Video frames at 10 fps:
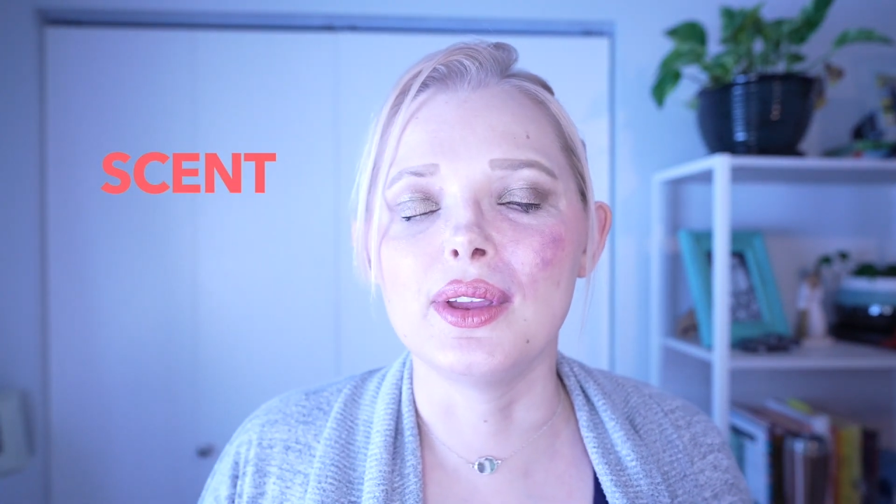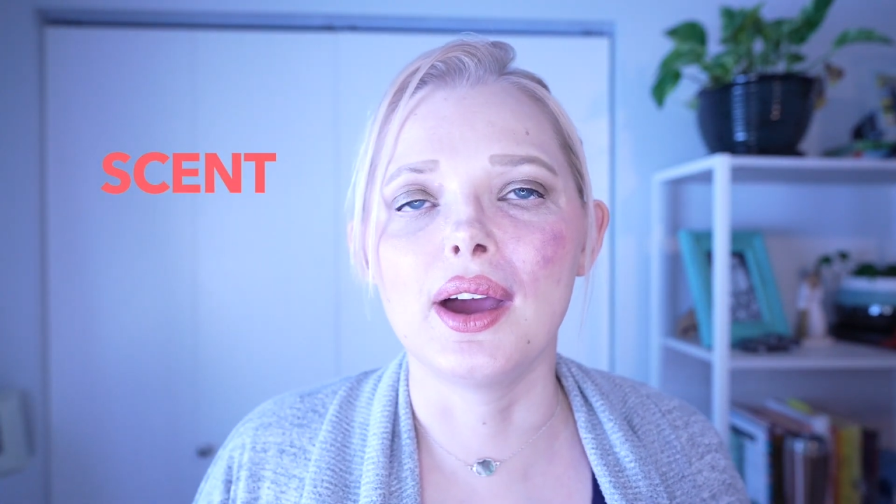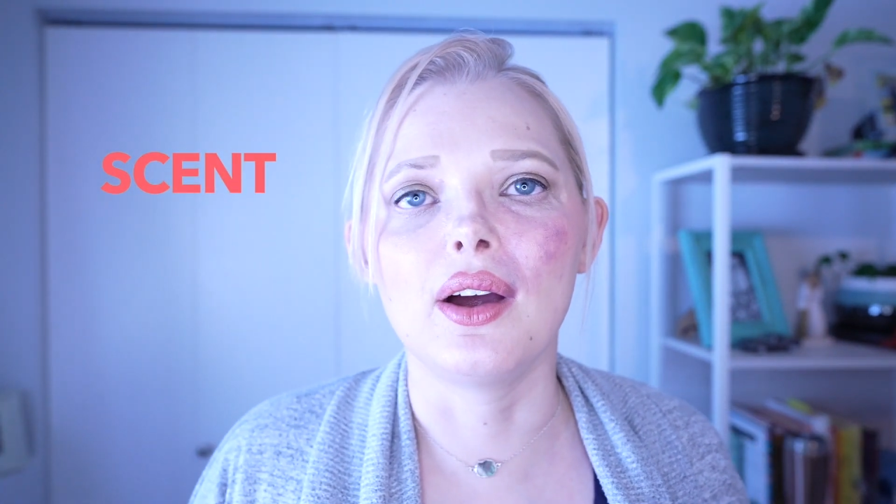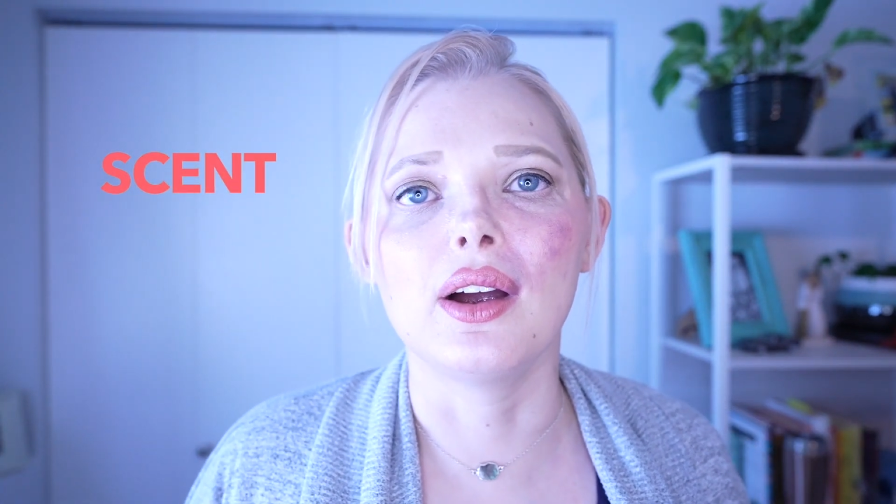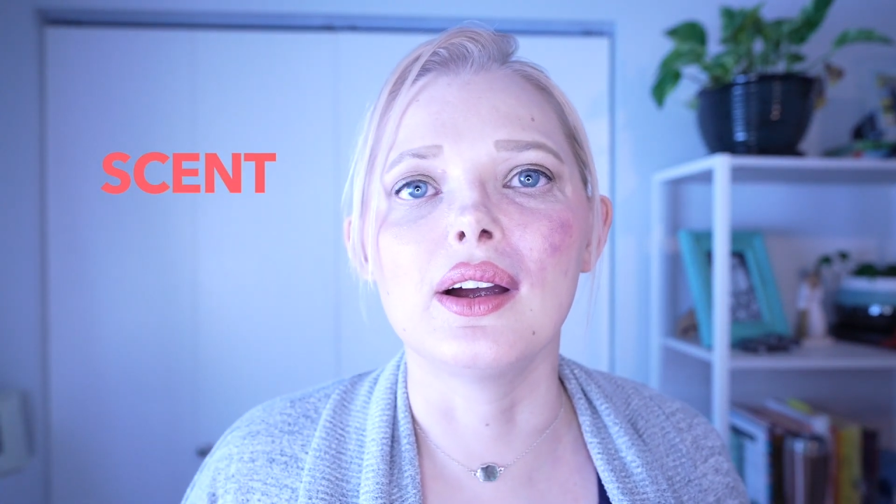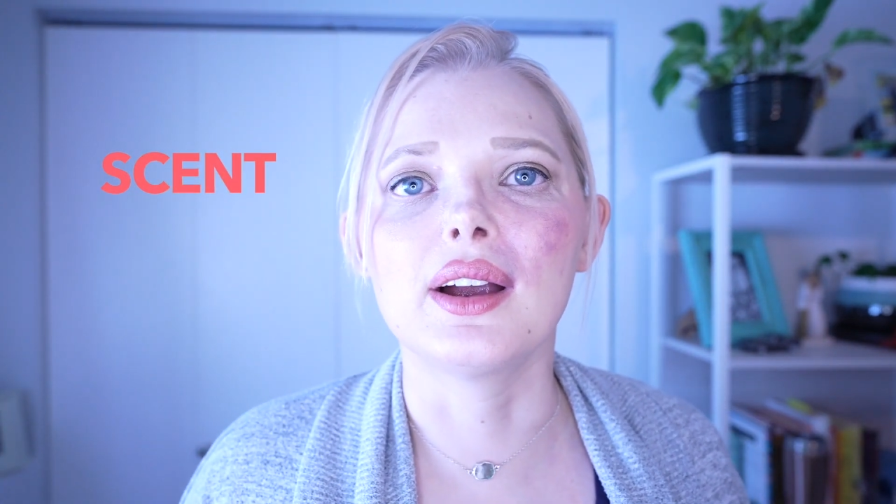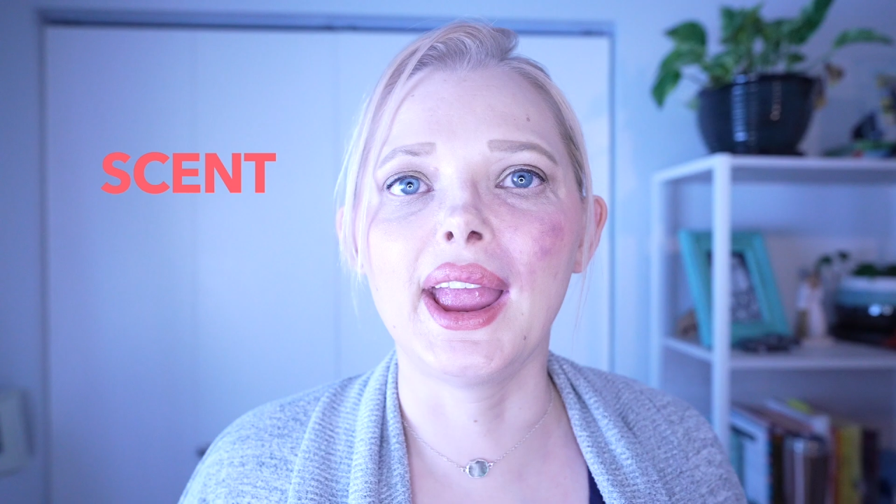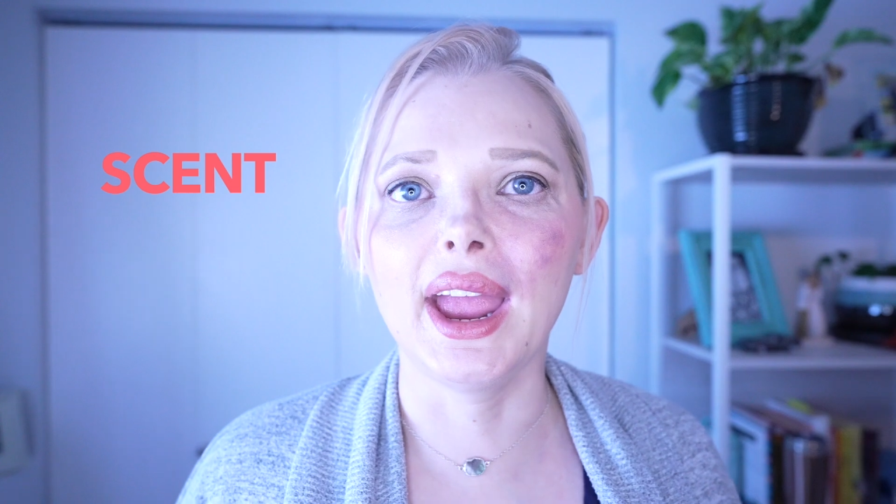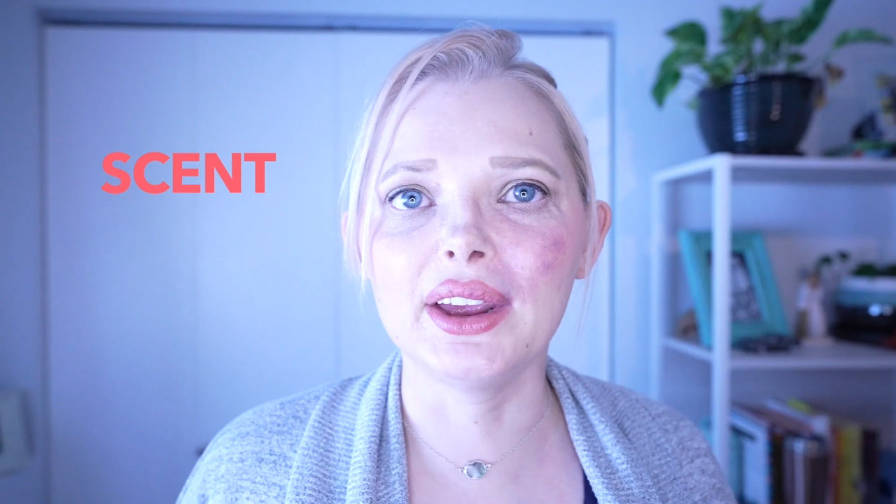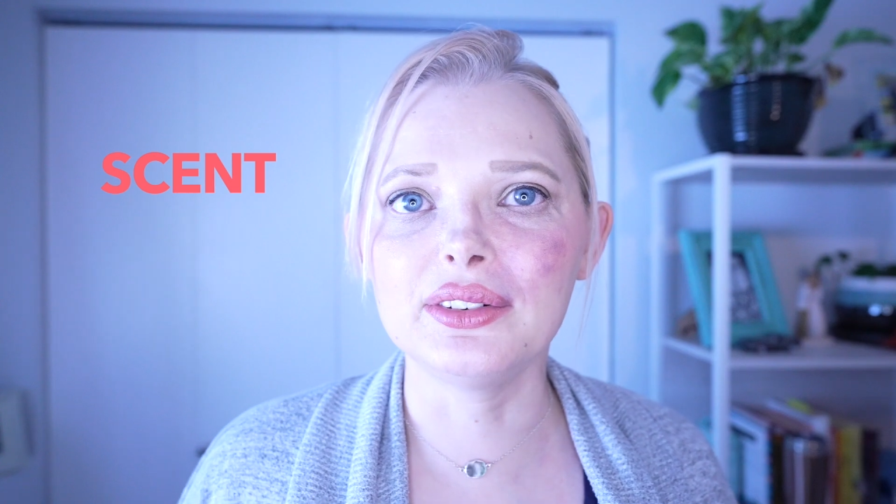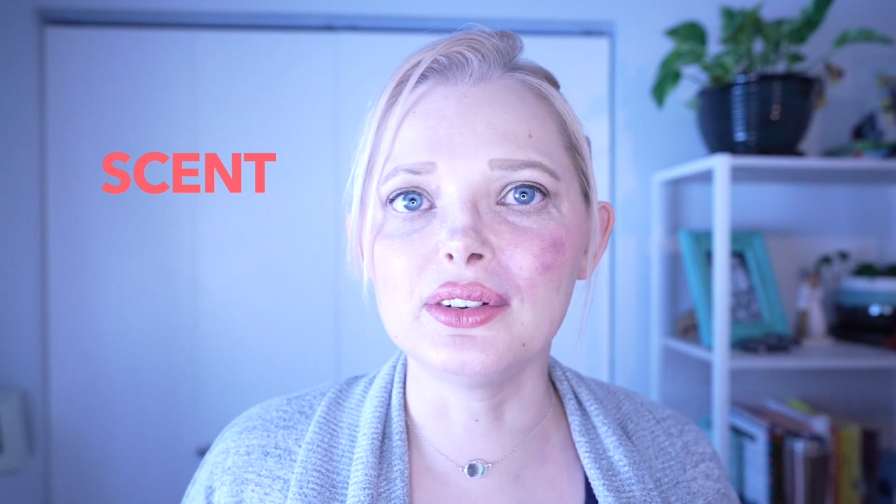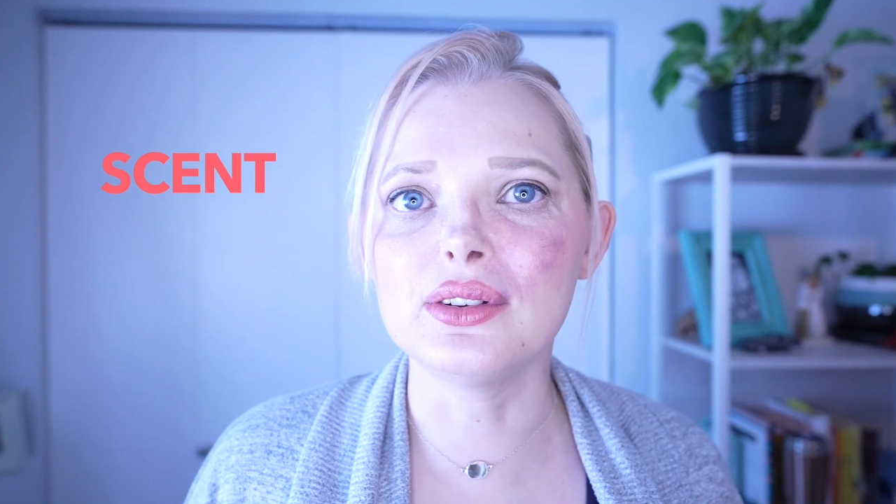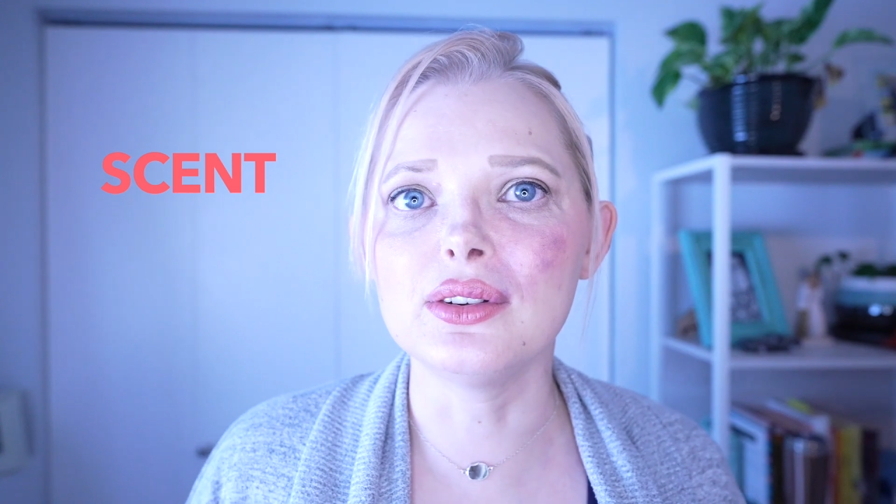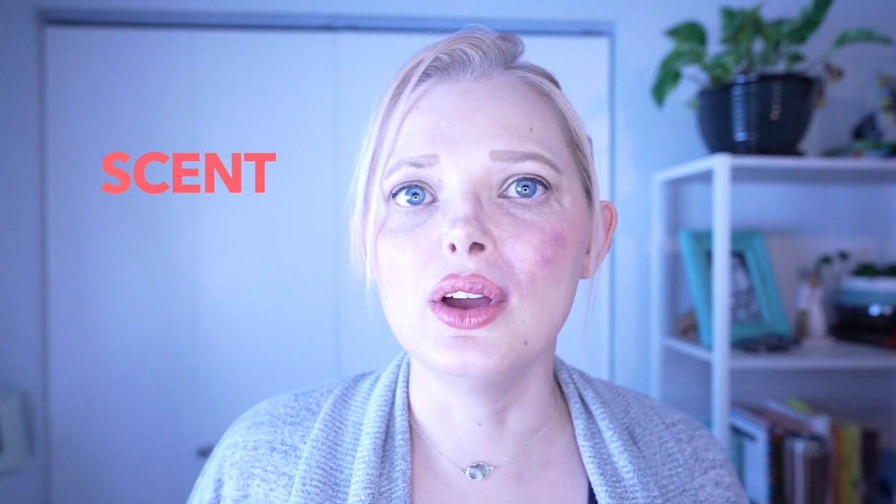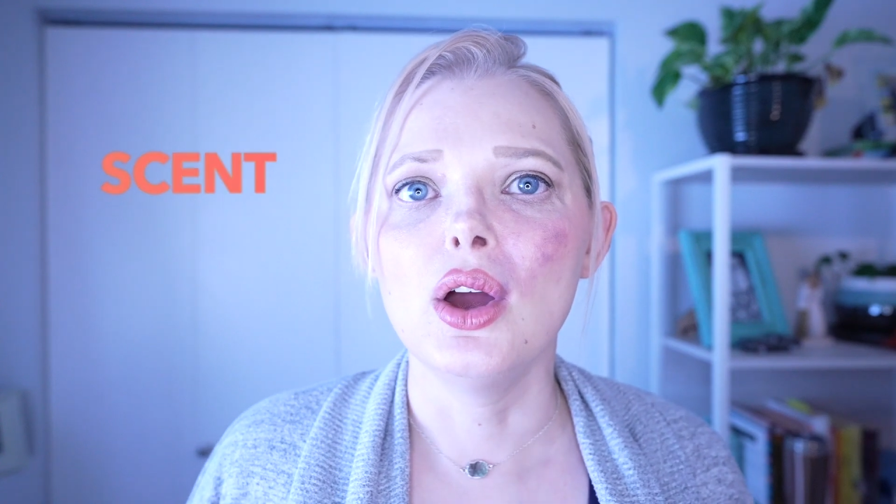that are
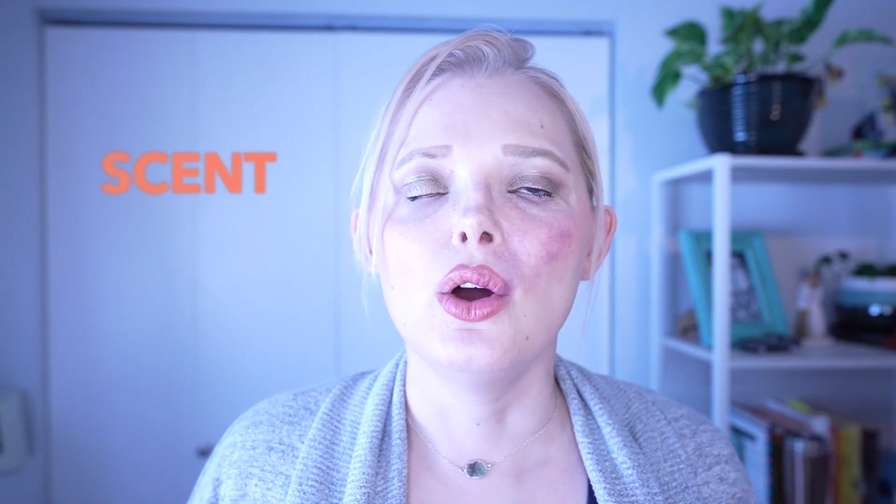candle